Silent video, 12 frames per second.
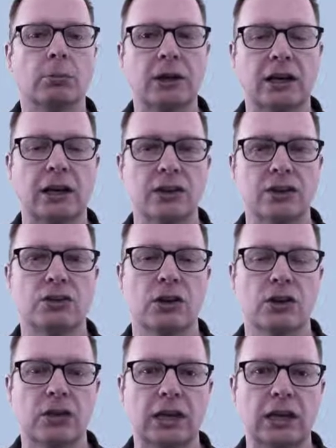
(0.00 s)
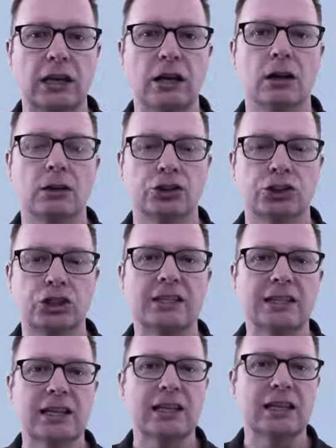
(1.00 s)
because the
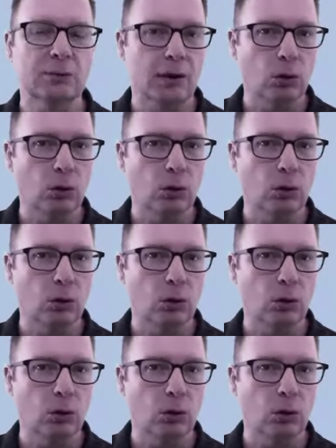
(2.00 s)
GC that's